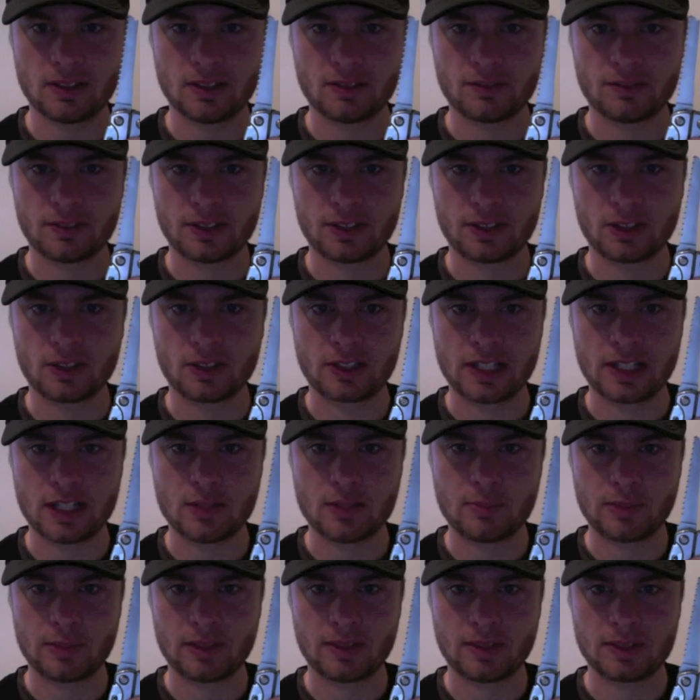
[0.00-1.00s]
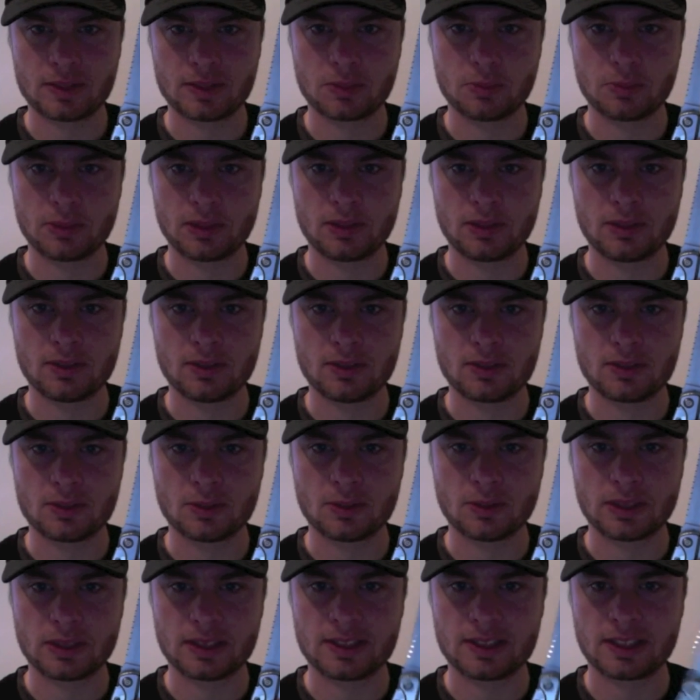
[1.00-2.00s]
I go camping, this would be the
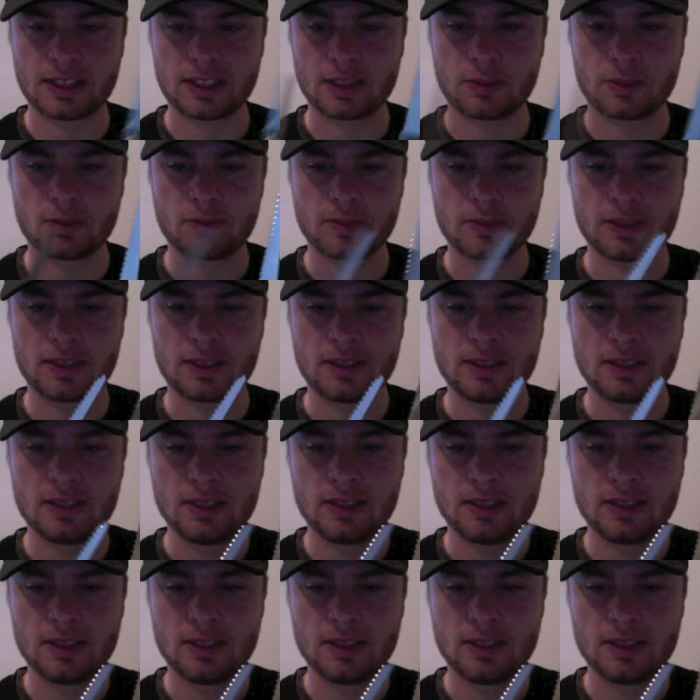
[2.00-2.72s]
tool I take with me,